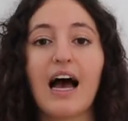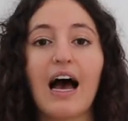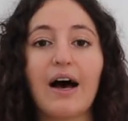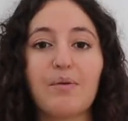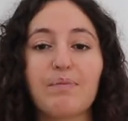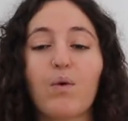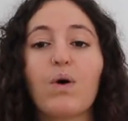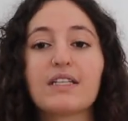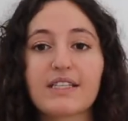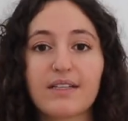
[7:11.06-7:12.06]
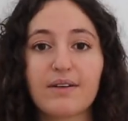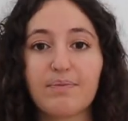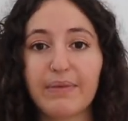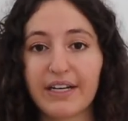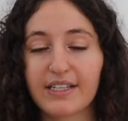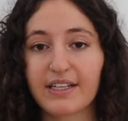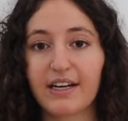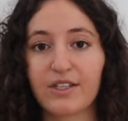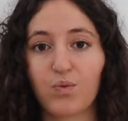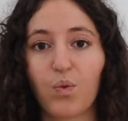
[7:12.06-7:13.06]
But once the medicine
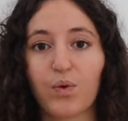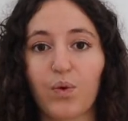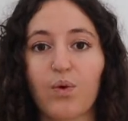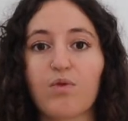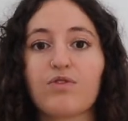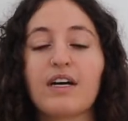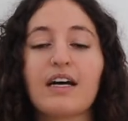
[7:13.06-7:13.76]
has worn off,